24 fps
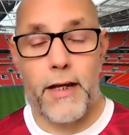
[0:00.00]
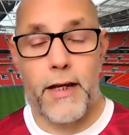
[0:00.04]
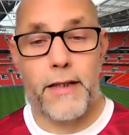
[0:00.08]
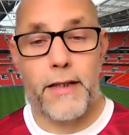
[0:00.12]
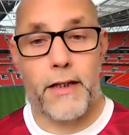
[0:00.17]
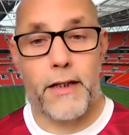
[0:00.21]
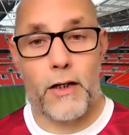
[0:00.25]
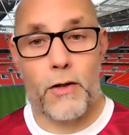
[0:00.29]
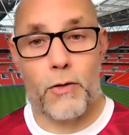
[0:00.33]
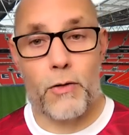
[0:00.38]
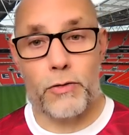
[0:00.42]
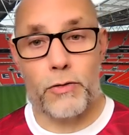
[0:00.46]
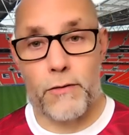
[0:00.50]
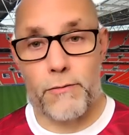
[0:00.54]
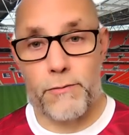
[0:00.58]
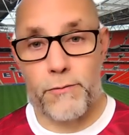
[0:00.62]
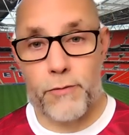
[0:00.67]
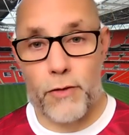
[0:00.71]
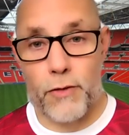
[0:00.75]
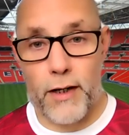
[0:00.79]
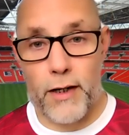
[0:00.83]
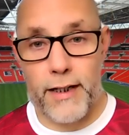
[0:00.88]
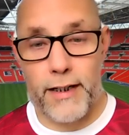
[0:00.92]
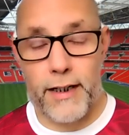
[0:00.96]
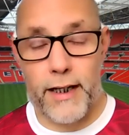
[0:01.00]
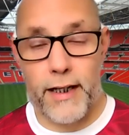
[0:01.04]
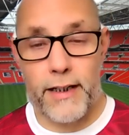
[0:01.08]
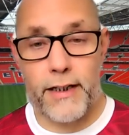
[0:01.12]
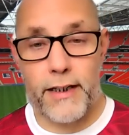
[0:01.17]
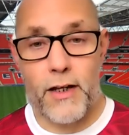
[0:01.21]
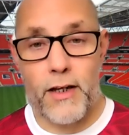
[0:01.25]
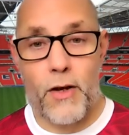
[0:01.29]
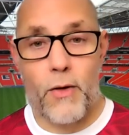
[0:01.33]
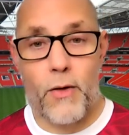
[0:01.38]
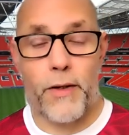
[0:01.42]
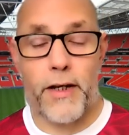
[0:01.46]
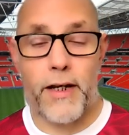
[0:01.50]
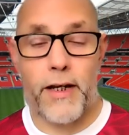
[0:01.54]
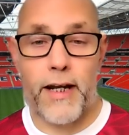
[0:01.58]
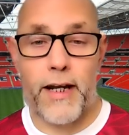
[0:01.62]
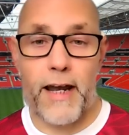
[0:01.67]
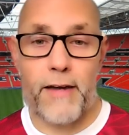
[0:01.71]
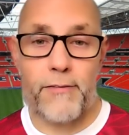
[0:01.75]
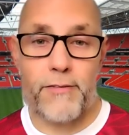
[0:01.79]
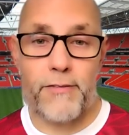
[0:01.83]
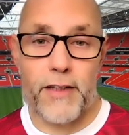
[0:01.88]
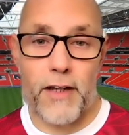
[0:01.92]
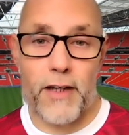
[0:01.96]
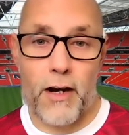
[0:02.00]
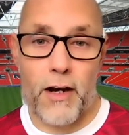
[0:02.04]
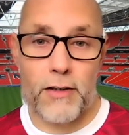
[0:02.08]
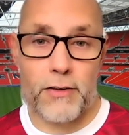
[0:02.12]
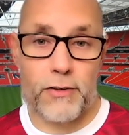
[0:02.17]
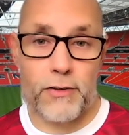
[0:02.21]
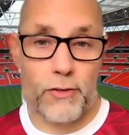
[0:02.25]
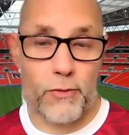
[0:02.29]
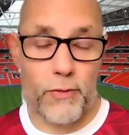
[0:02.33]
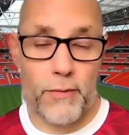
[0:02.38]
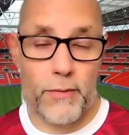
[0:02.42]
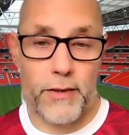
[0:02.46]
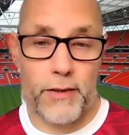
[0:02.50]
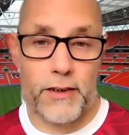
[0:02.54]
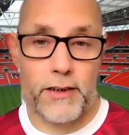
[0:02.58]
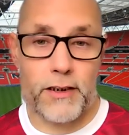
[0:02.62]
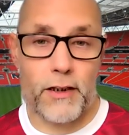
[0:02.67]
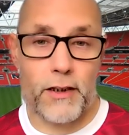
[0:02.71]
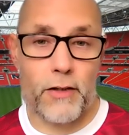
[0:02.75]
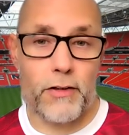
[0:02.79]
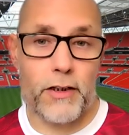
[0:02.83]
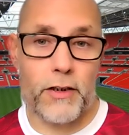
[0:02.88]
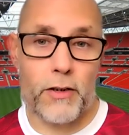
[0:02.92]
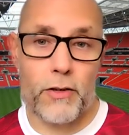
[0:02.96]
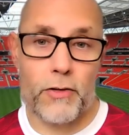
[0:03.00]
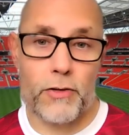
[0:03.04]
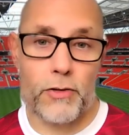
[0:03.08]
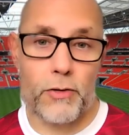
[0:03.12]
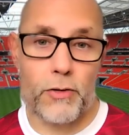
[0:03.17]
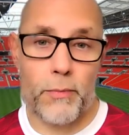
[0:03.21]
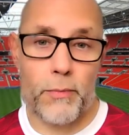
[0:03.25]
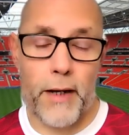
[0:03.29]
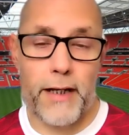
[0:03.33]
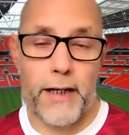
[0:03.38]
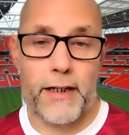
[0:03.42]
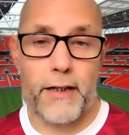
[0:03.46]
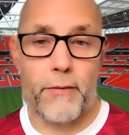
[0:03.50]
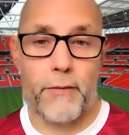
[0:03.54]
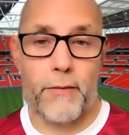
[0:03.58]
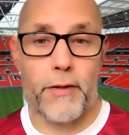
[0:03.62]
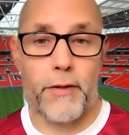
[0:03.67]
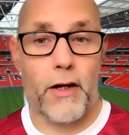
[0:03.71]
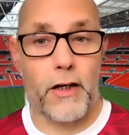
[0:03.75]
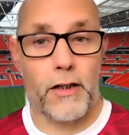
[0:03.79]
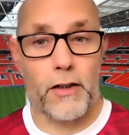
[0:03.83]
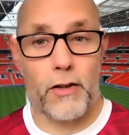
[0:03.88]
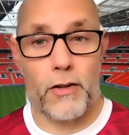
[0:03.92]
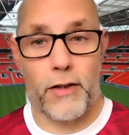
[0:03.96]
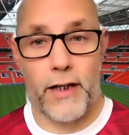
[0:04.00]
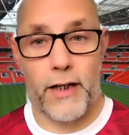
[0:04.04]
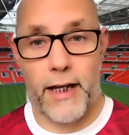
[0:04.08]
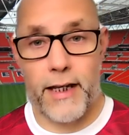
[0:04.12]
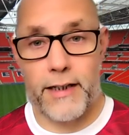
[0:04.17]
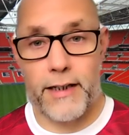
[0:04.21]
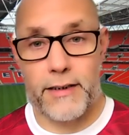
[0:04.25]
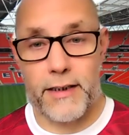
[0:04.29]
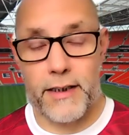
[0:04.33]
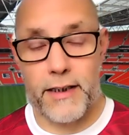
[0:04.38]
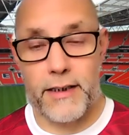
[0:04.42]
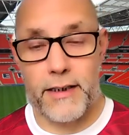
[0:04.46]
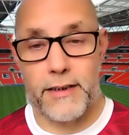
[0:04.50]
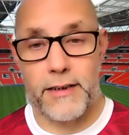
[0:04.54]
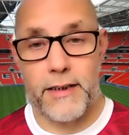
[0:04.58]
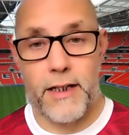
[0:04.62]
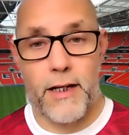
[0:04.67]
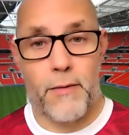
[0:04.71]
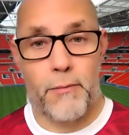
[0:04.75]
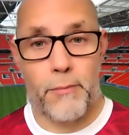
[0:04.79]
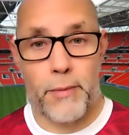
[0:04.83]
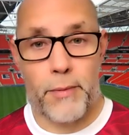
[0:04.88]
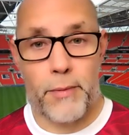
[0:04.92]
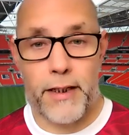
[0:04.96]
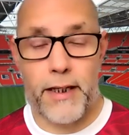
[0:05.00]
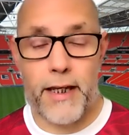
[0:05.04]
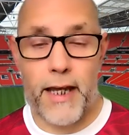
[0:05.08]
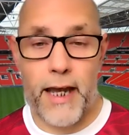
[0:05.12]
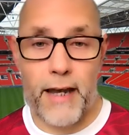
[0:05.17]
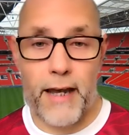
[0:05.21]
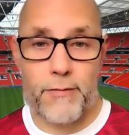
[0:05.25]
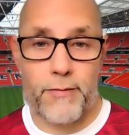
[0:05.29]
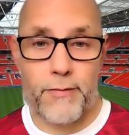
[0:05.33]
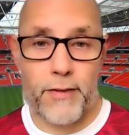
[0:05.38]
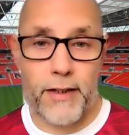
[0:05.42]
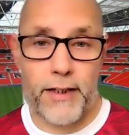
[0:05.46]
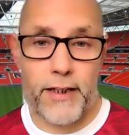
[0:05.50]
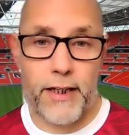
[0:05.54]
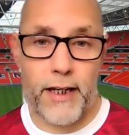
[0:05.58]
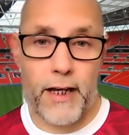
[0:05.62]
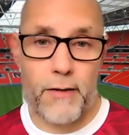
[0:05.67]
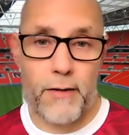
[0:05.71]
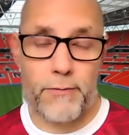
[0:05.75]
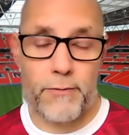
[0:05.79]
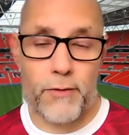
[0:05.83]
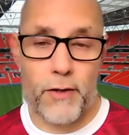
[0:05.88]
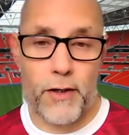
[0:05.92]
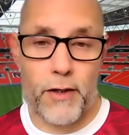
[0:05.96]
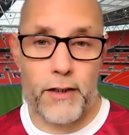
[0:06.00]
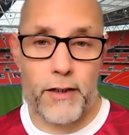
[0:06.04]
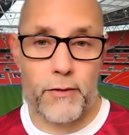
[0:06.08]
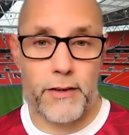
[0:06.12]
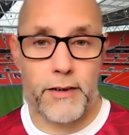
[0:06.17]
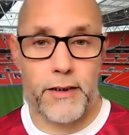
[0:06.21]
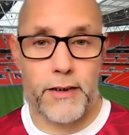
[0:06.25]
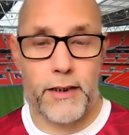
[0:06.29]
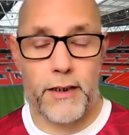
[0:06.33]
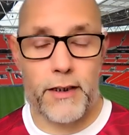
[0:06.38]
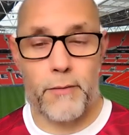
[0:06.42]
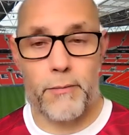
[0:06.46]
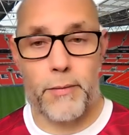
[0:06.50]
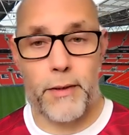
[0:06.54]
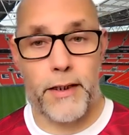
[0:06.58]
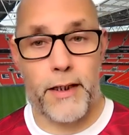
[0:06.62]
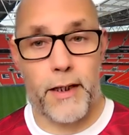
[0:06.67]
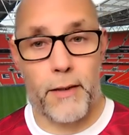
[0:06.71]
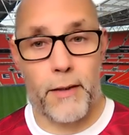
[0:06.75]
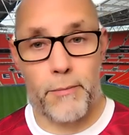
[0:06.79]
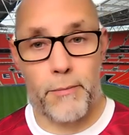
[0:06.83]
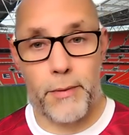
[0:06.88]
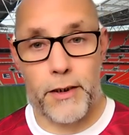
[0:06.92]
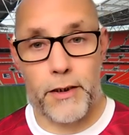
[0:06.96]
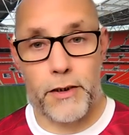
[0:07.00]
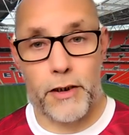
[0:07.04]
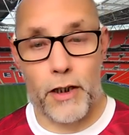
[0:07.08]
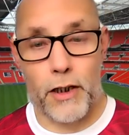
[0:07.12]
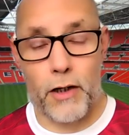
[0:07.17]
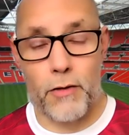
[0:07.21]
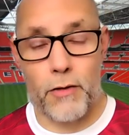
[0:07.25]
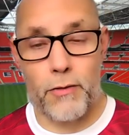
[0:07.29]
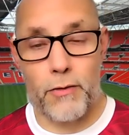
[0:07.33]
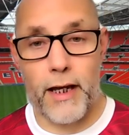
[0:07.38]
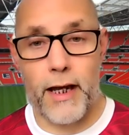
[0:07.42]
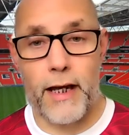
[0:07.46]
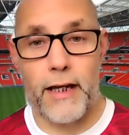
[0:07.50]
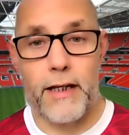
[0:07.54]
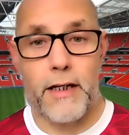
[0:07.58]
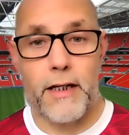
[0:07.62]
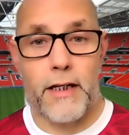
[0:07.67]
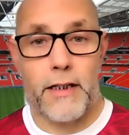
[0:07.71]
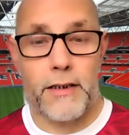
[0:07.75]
Then, of course, on Friday, we're going to have the Arsenal women's show, the usual panelling. We are going to look ahead to this big FA Cup final. It's going to be a big show, that.